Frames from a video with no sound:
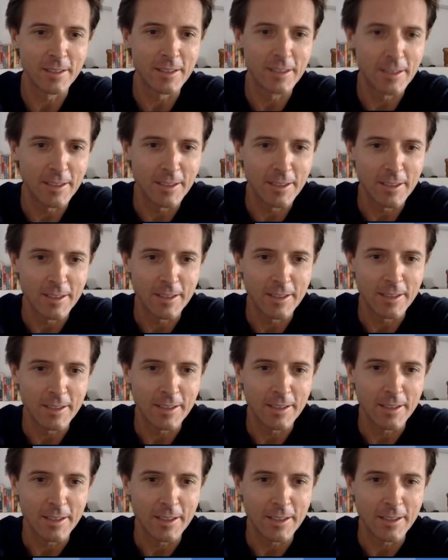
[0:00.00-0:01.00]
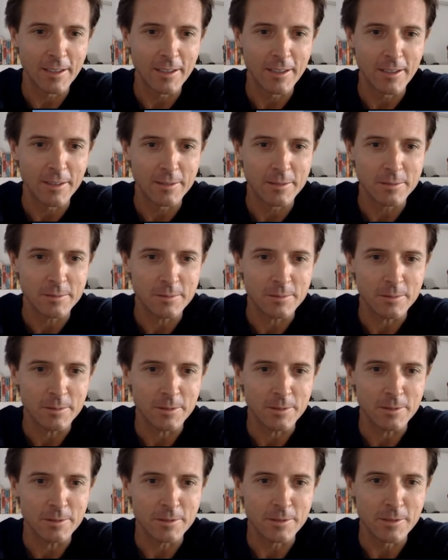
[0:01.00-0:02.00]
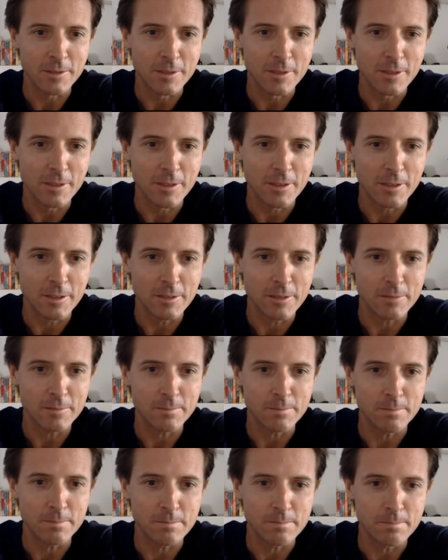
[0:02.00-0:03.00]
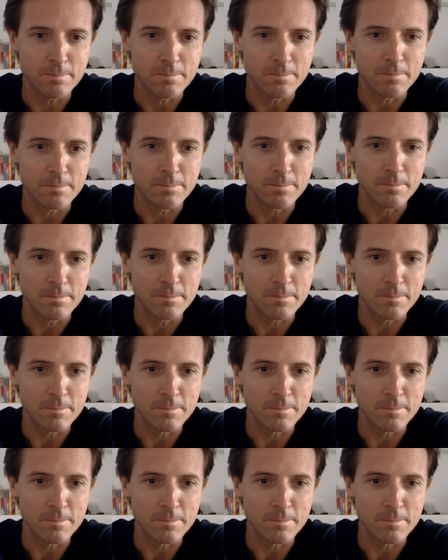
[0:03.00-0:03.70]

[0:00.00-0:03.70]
(not speaking)